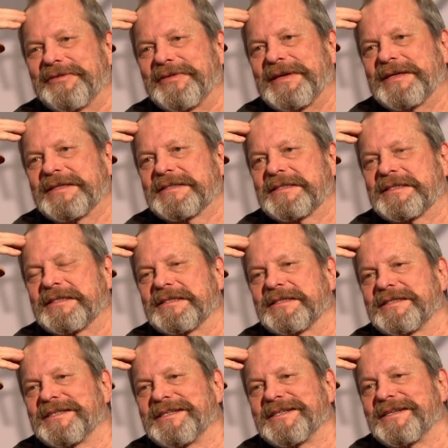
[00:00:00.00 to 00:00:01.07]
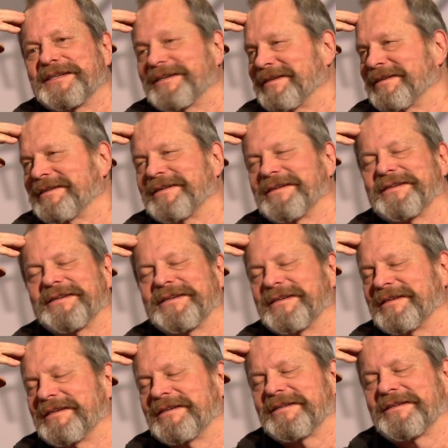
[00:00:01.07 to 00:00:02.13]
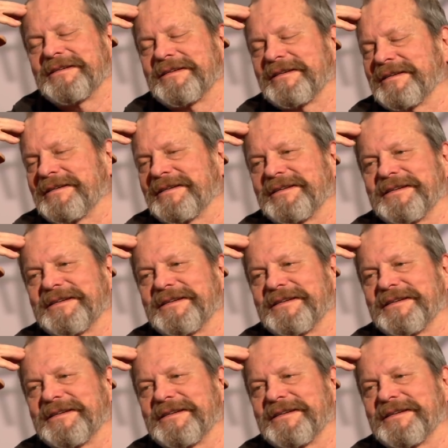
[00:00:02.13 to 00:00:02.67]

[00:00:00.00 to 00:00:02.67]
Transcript: certainly got one, dear oh dear. But you've